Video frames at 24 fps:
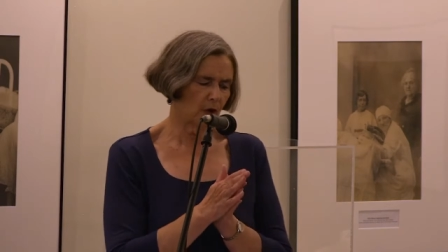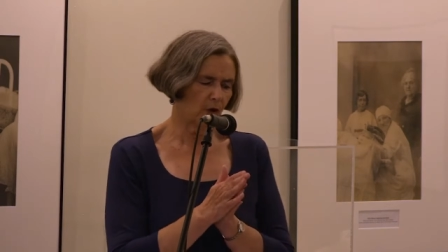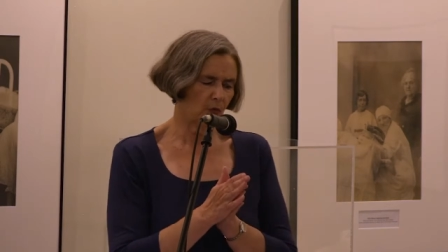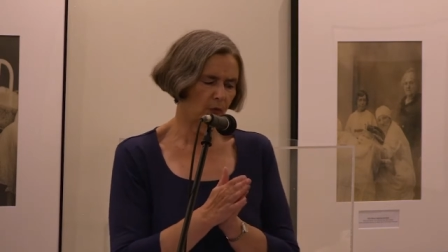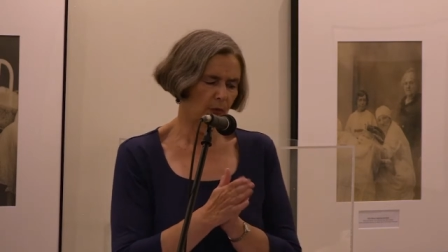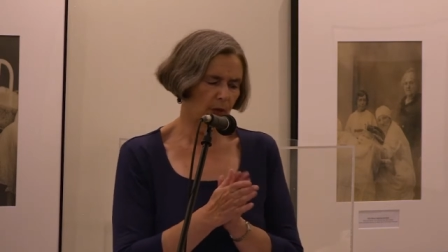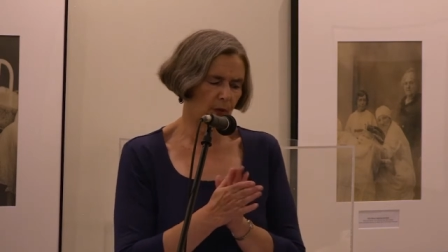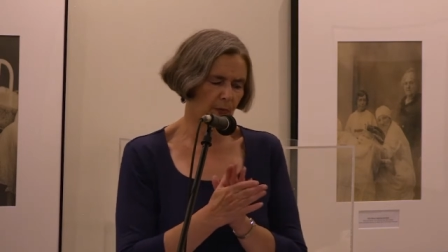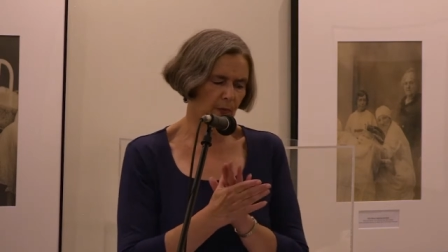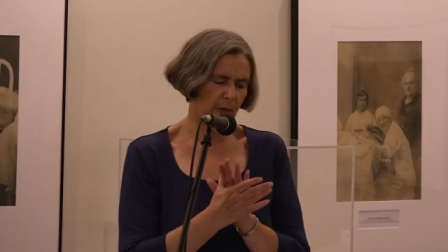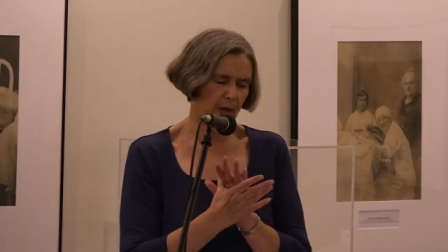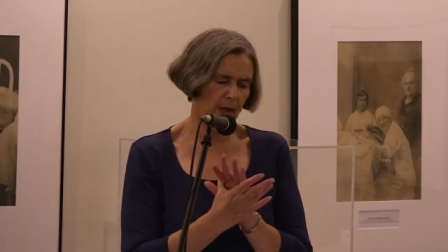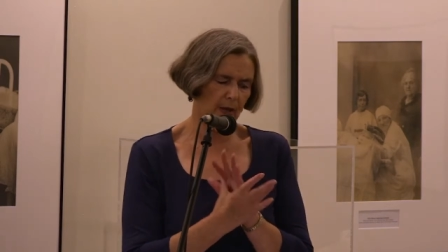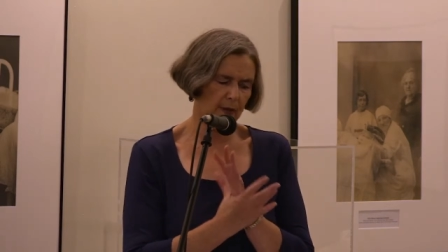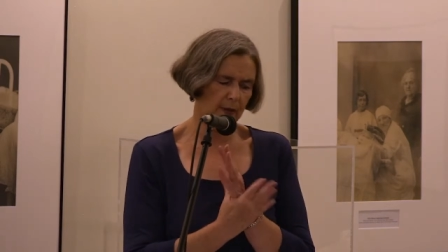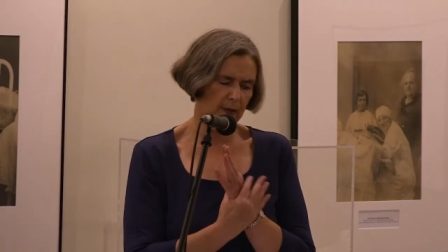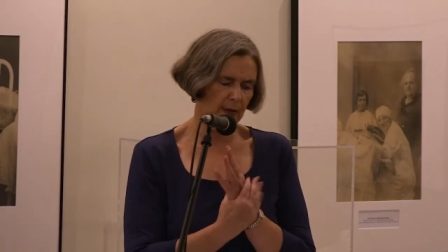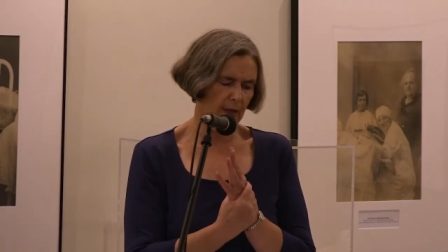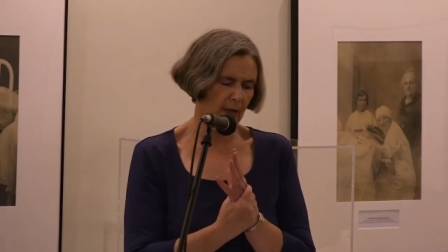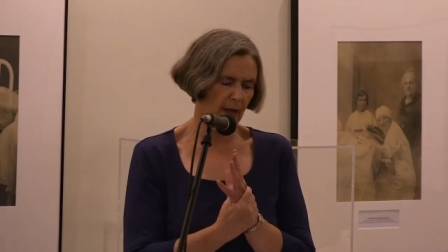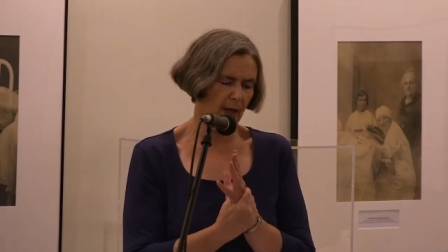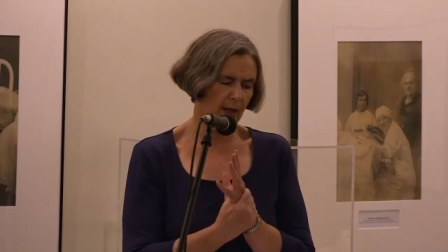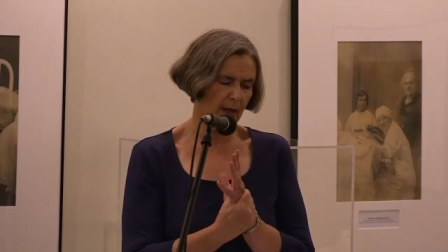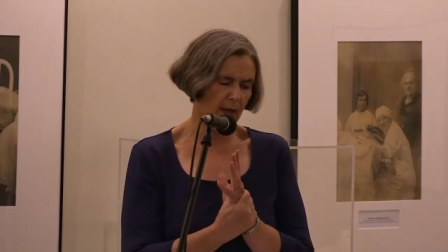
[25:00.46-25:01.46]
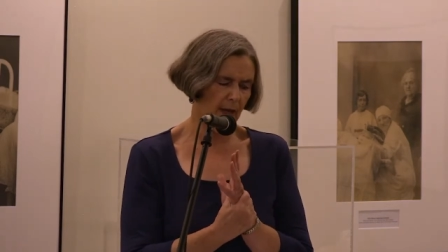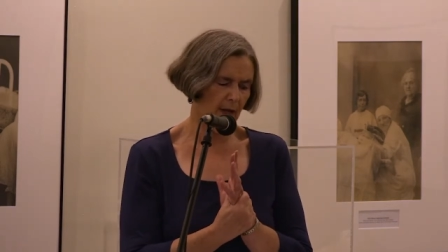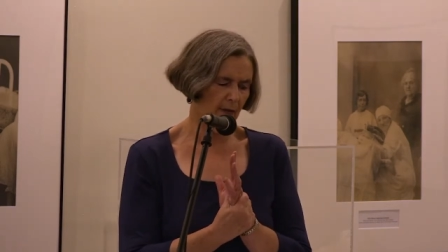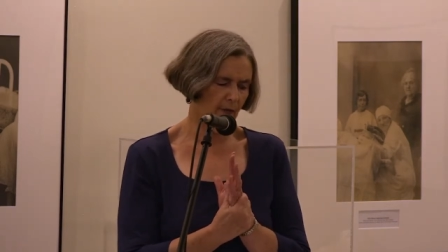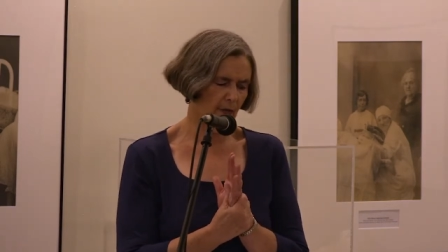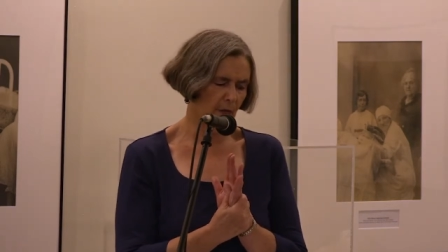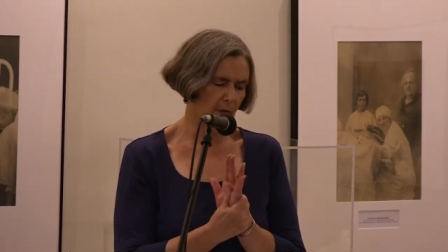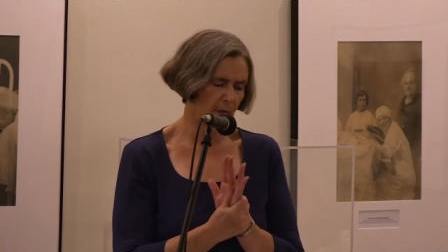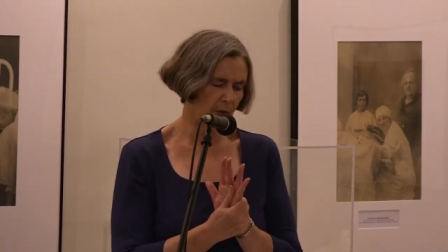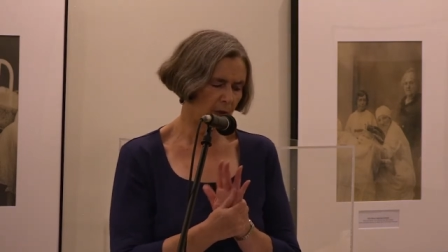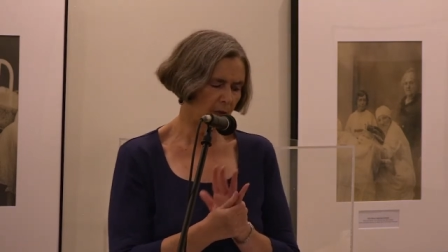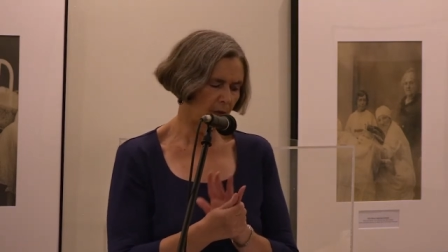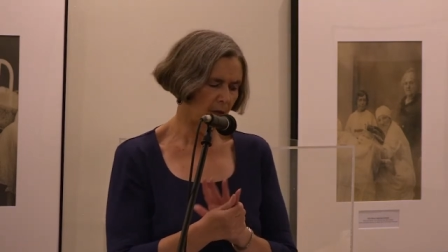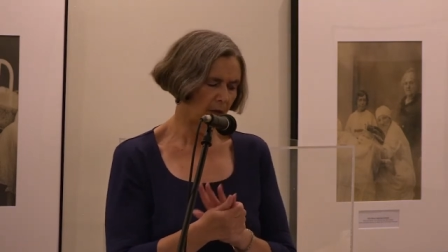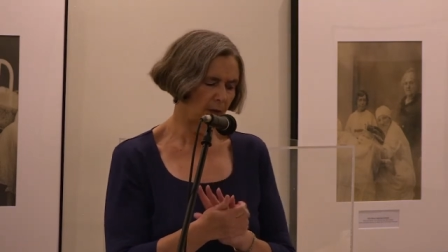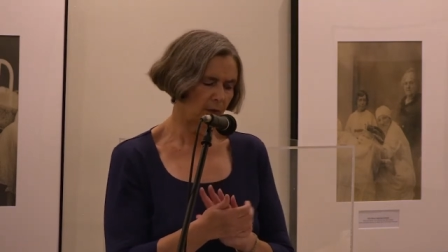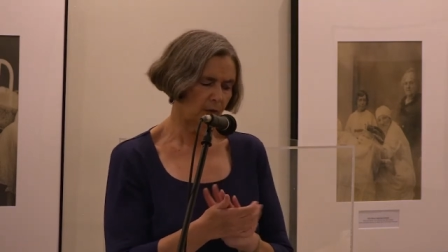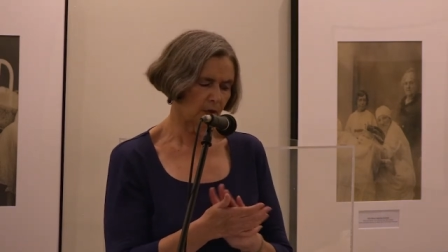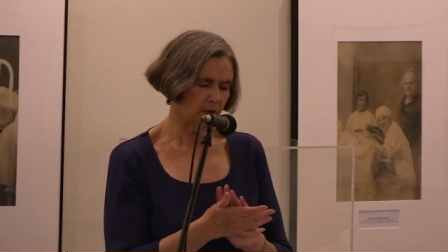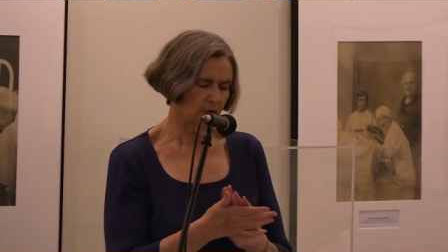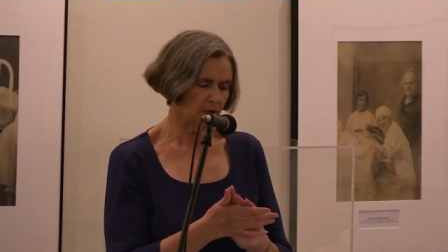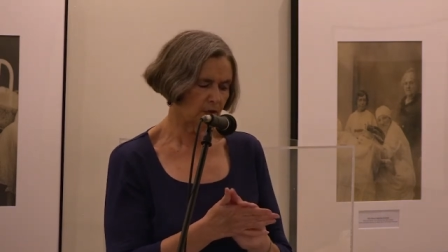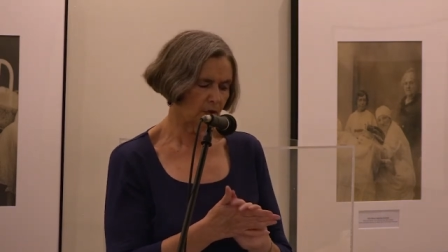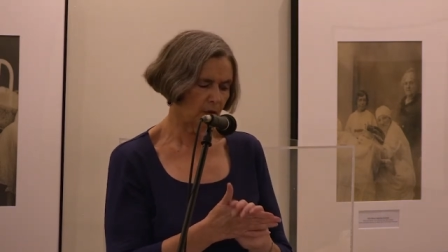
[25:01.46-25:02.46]
told me about that I haven't been
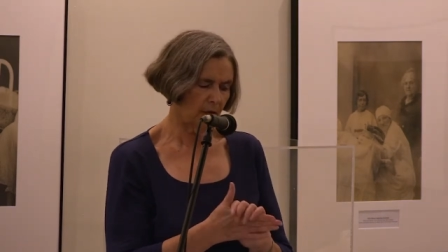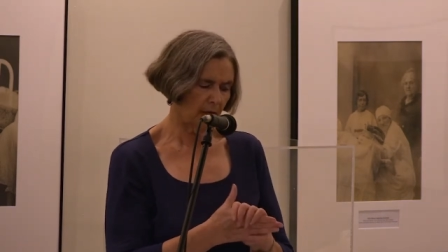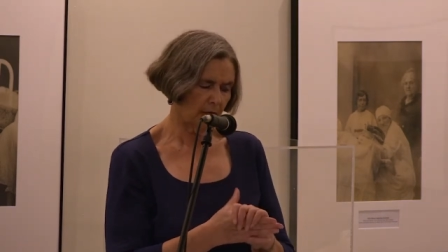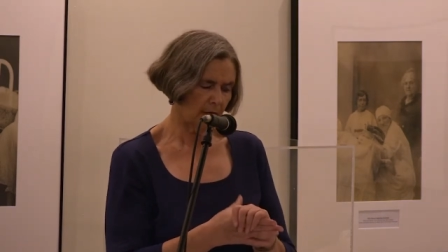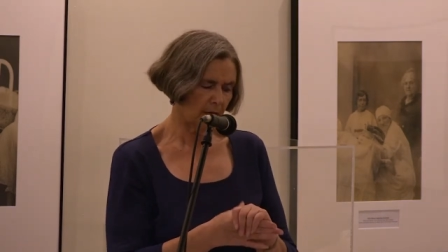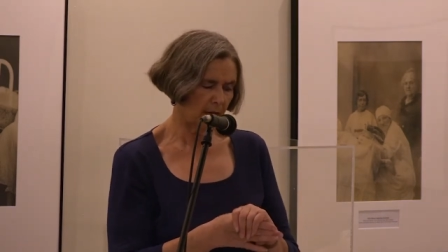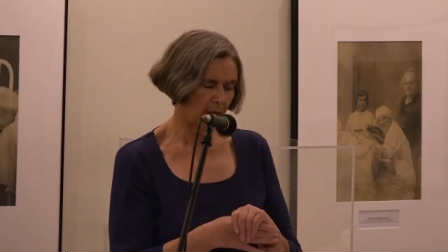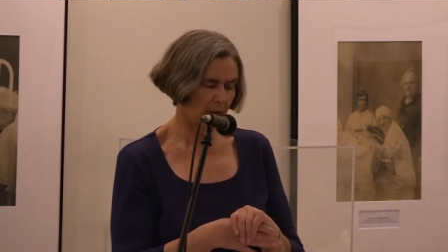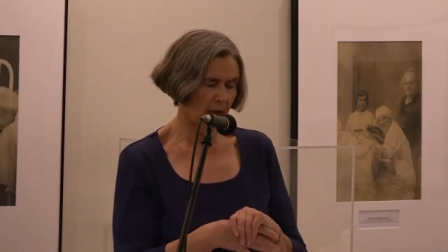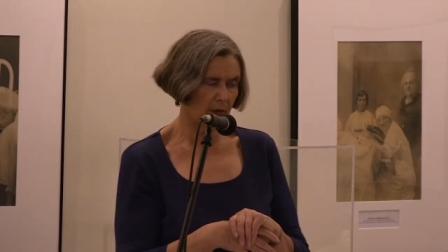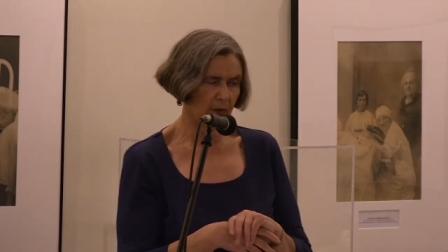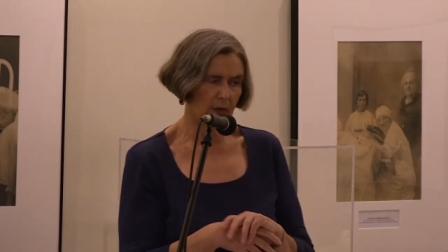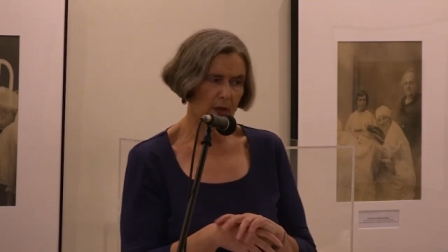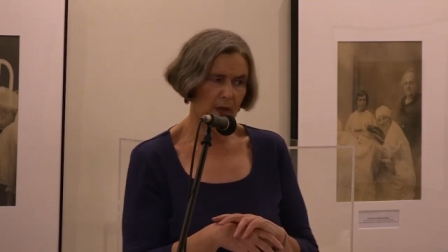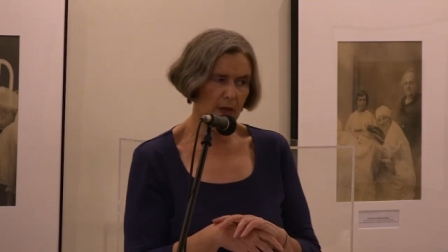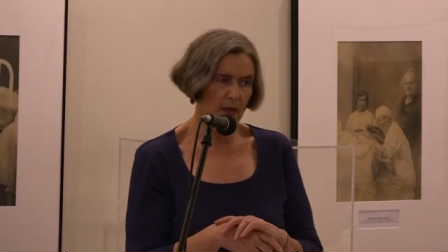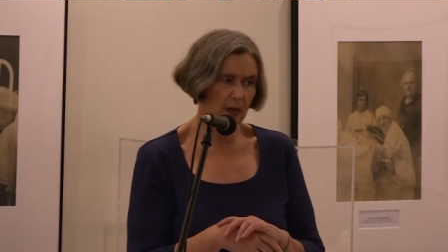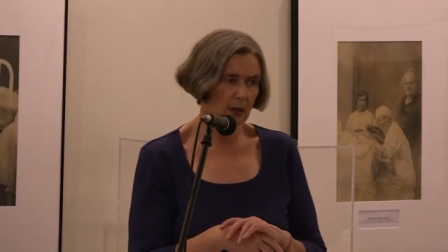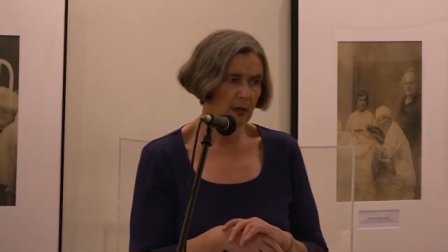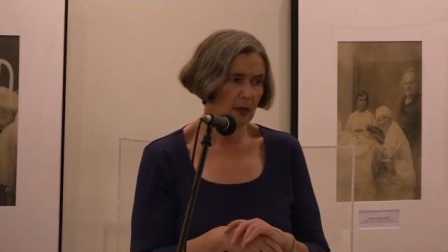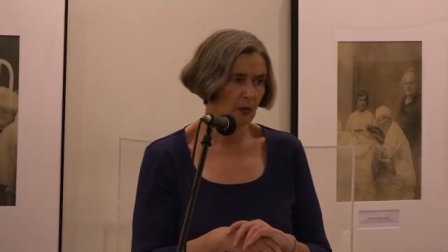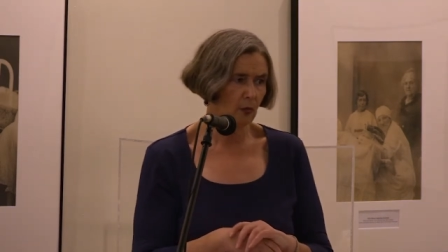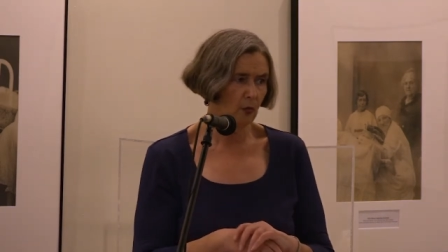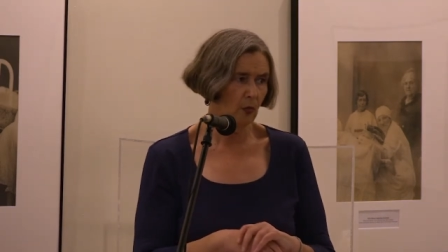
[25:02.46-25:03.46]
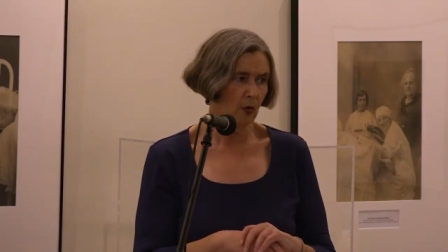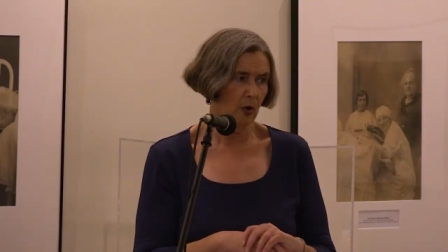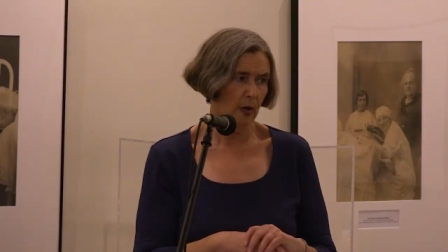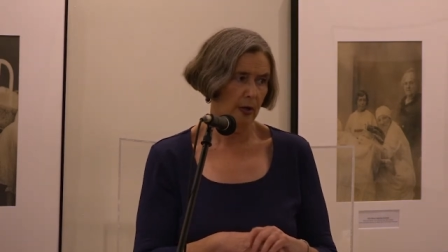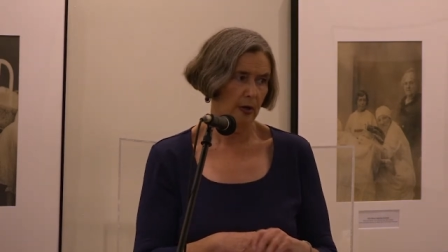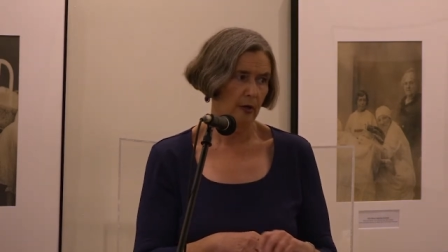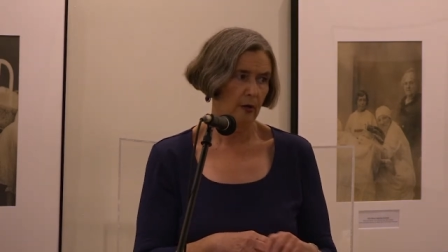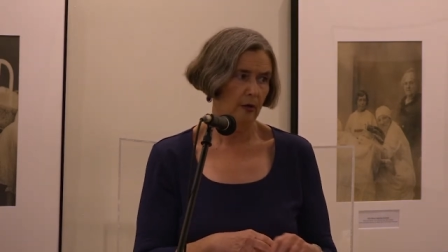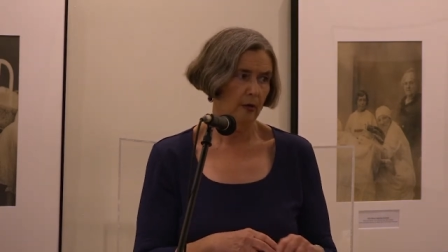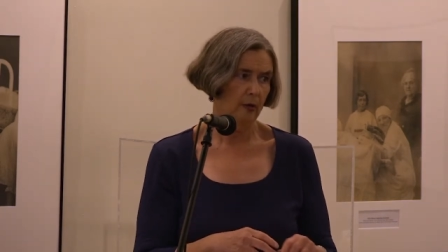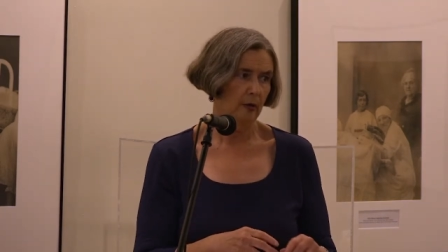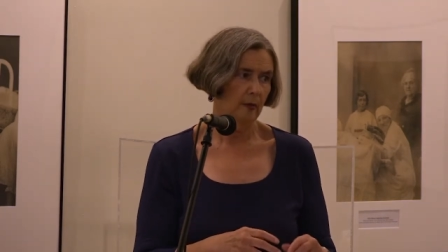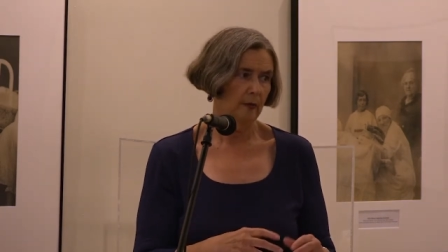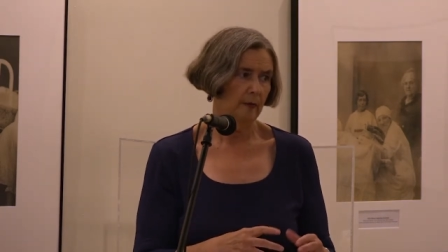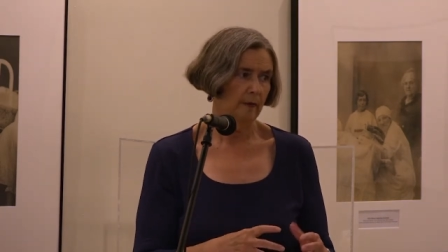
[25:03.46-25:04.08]
able to track down anywhere,